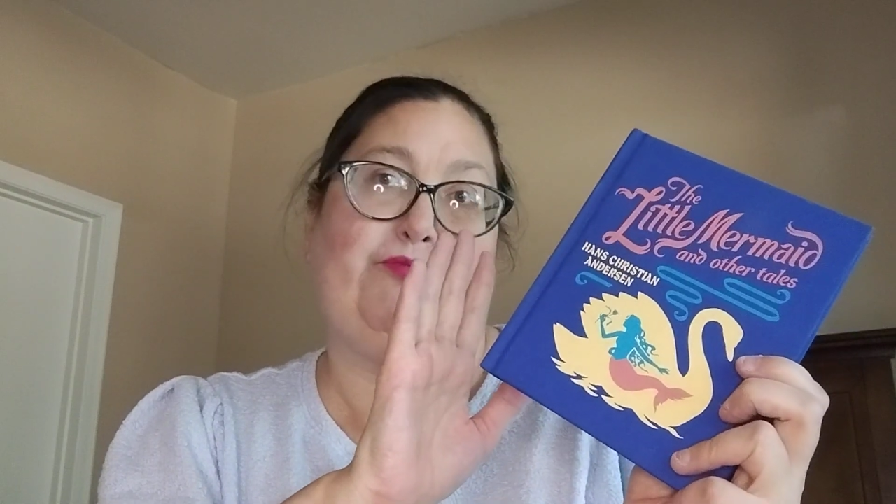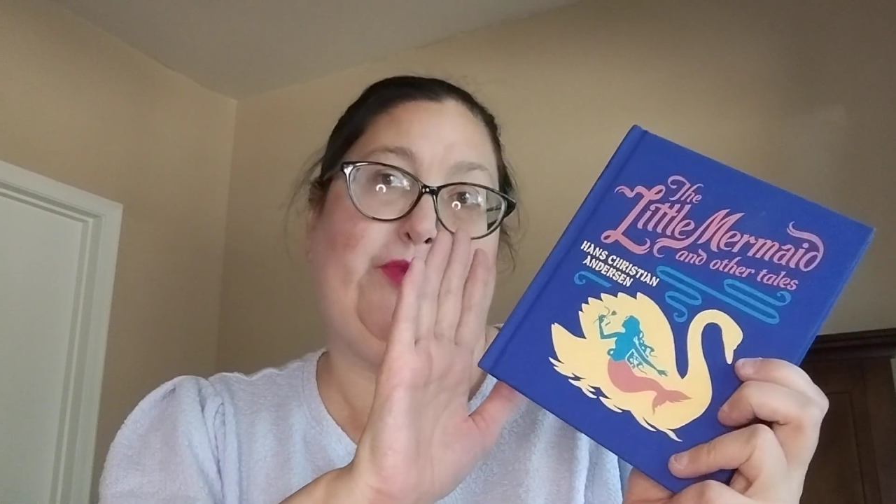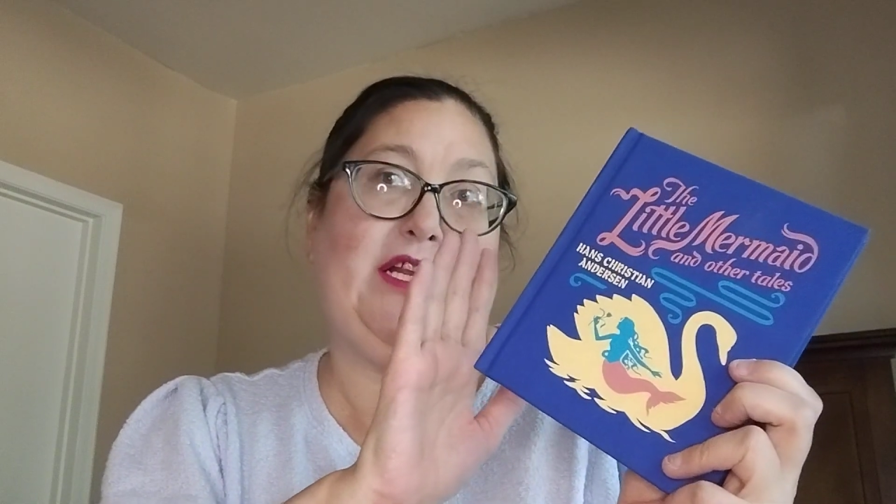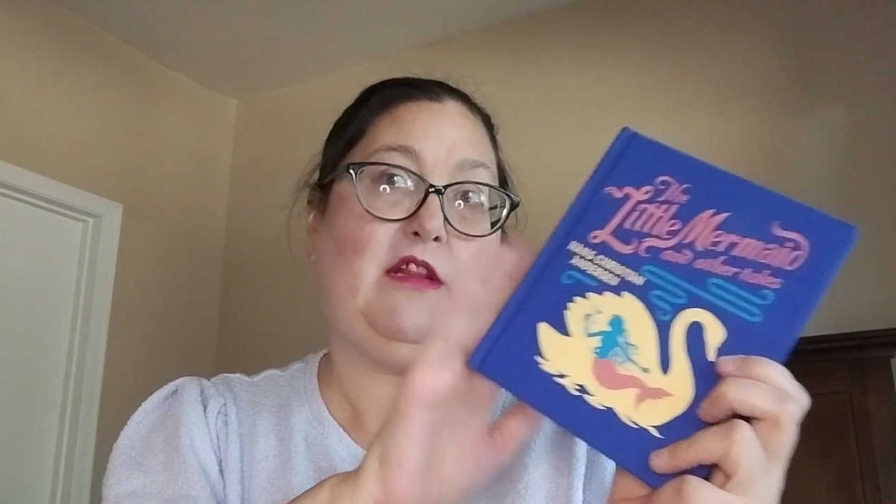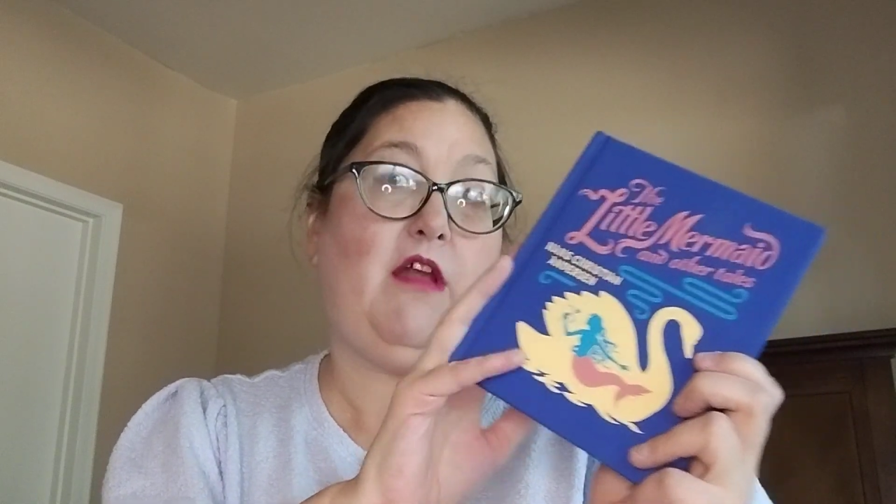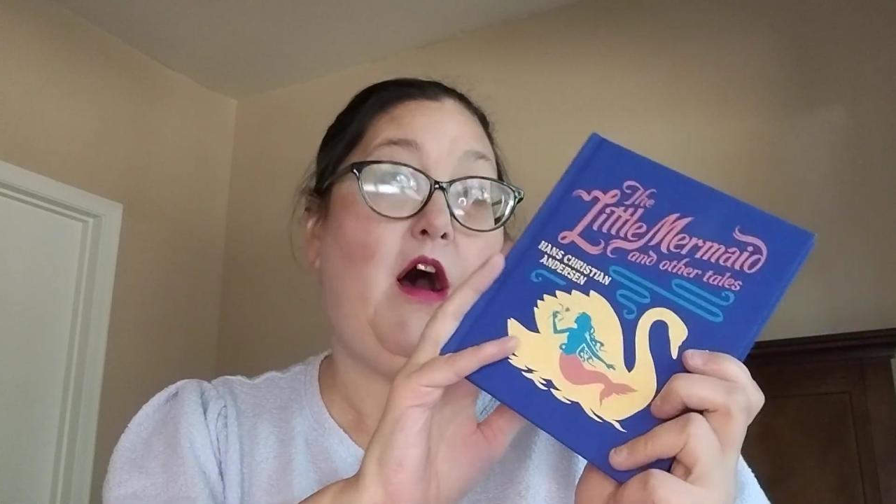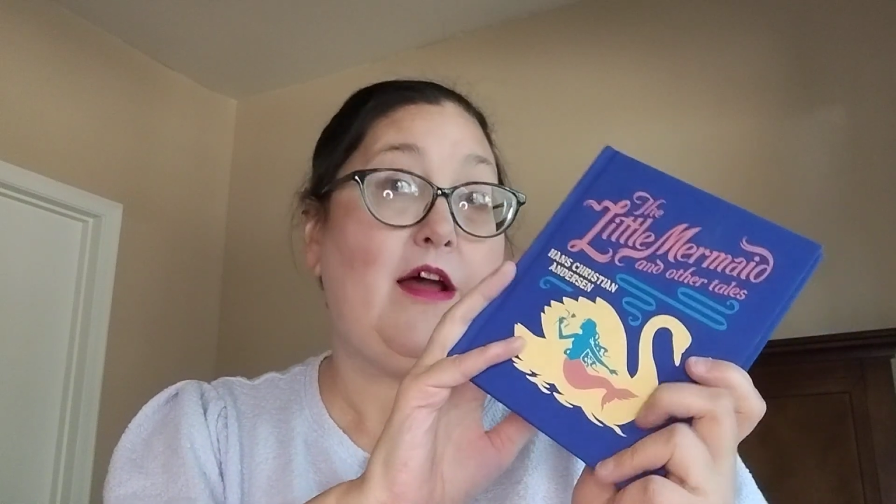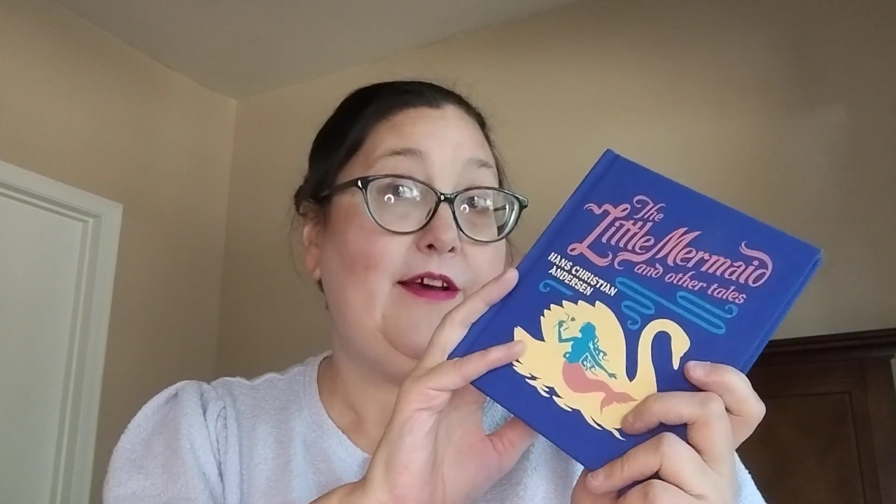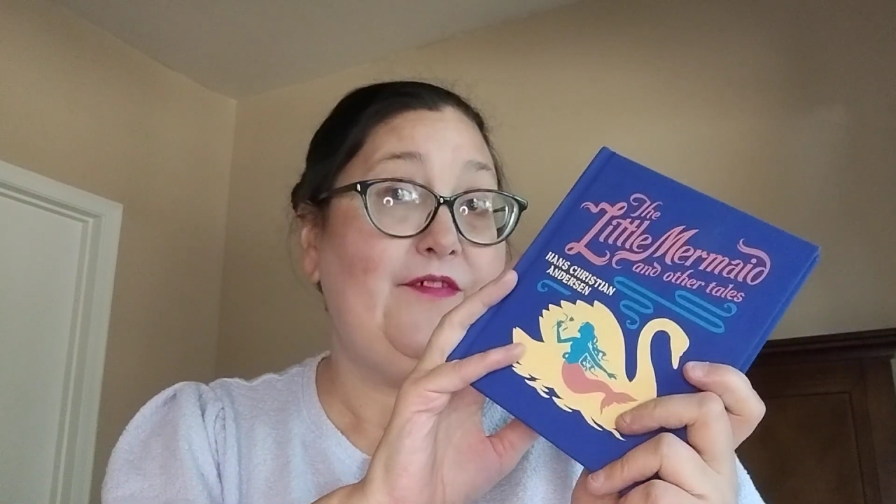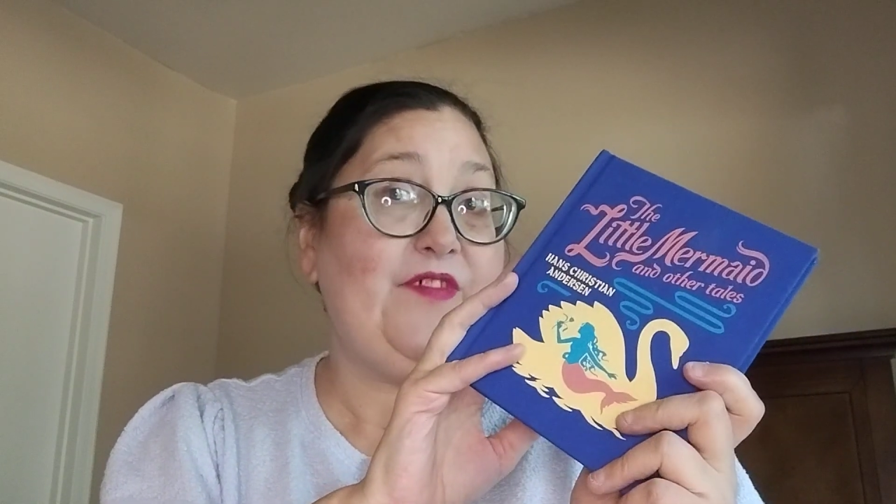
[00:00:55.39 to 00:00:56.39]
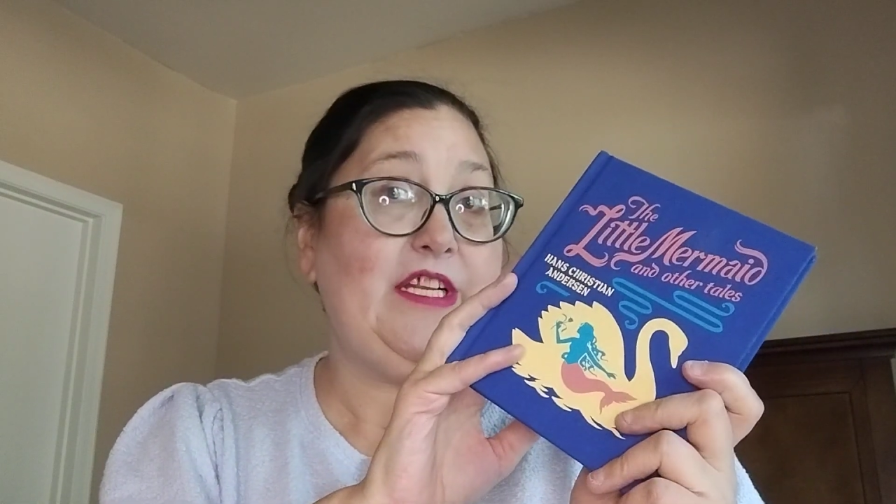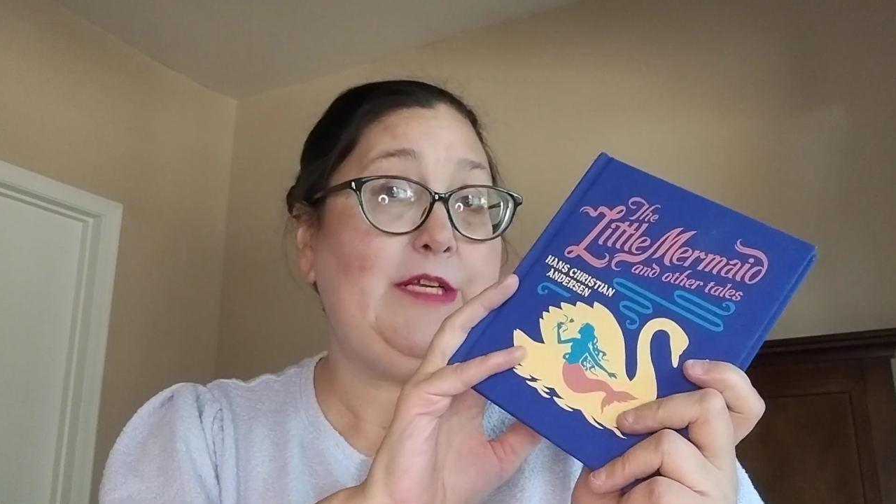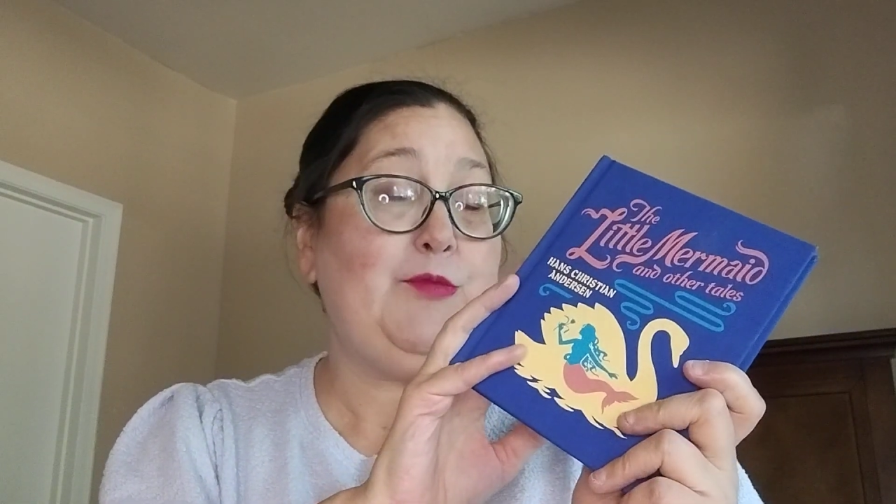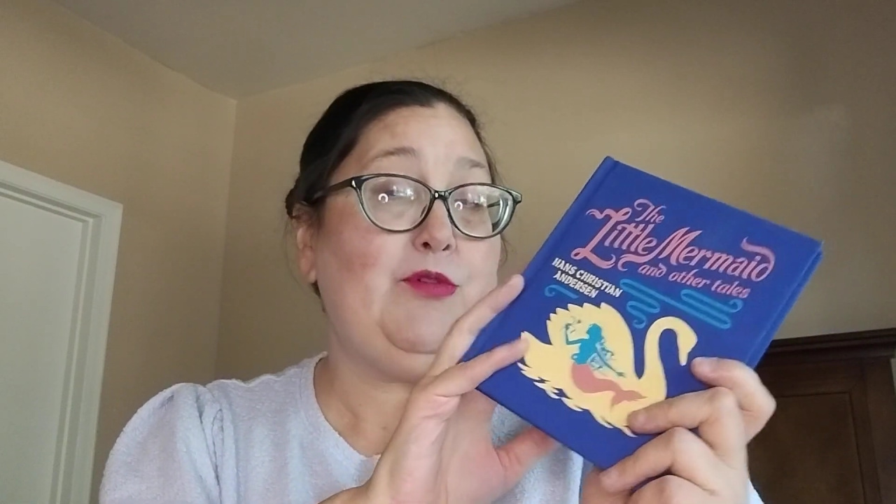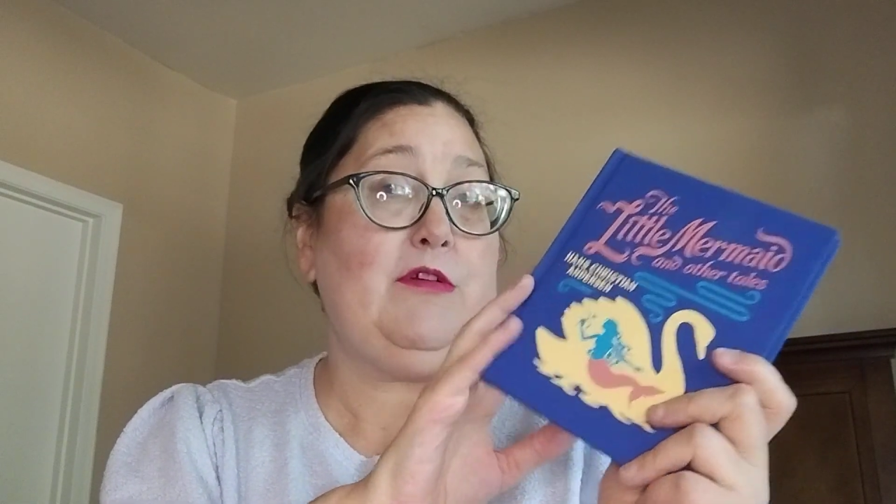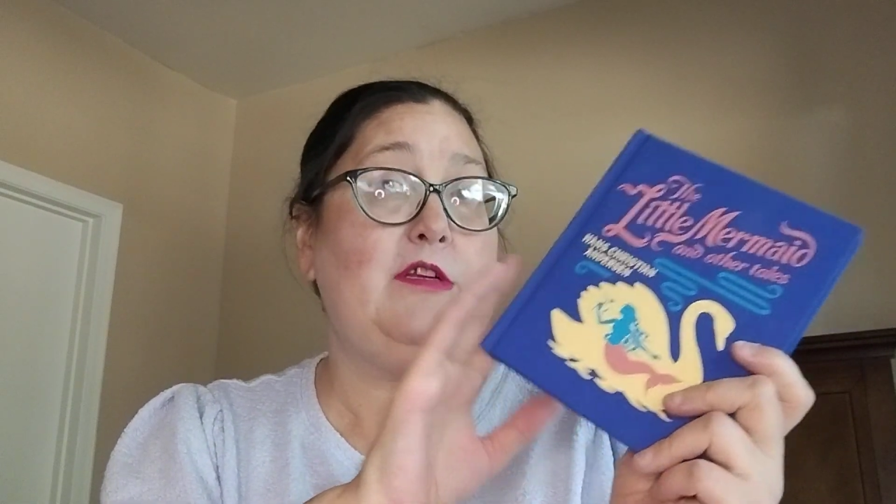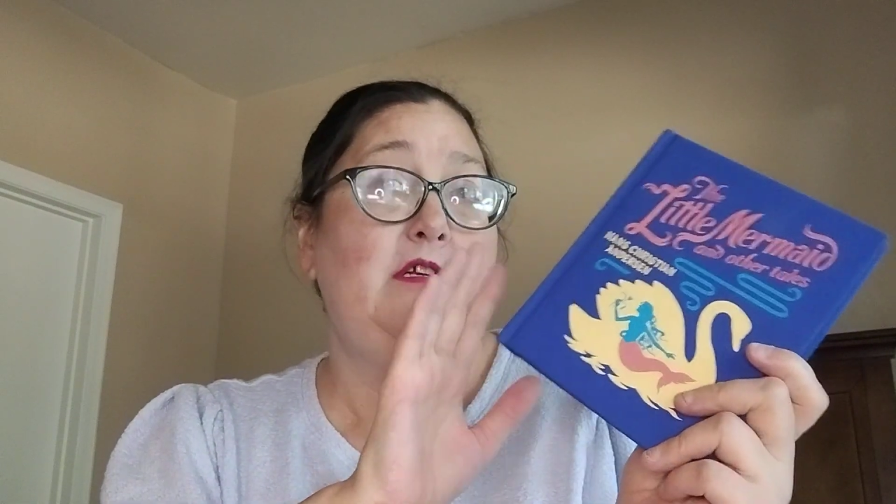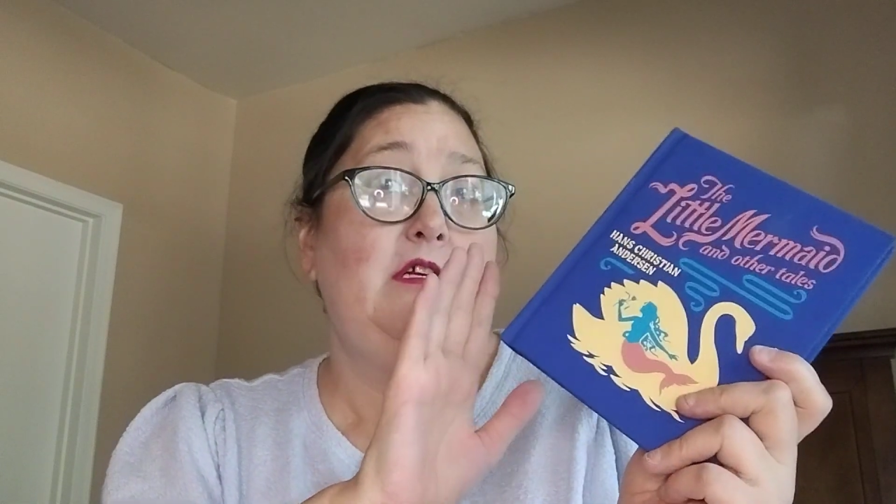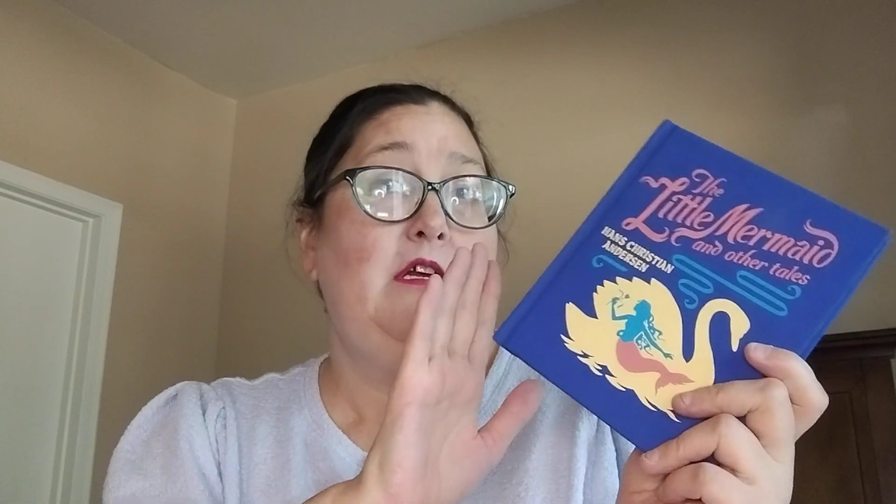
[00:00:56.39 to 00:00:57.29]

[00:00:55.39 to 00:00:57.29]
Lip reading: read a lot of anymore.